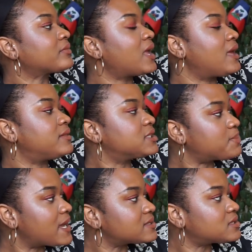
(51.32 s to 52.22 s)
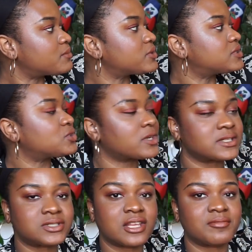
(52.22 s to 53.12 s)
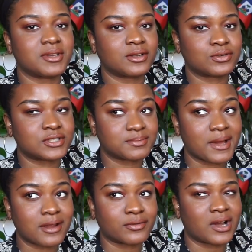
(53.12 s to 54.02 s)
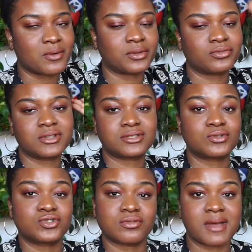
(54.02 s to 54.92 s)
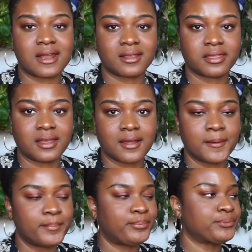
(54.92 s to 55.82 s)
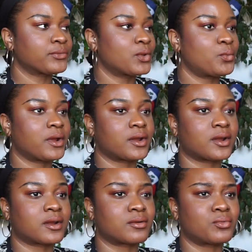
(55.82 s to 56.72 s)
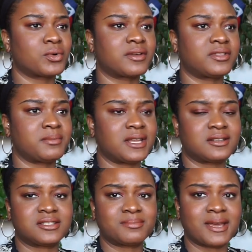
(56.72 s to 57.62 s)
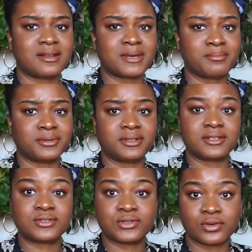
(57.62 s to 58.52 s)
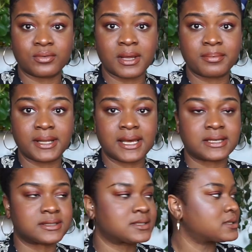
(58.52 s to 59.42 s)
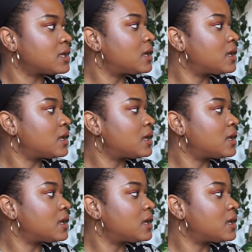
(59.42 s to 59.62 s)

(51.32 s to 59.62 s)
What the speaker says: and this past summer it started to give me a little spiral. I went through this whole traumatic thing where one of the maintenance men in my building stole my plants,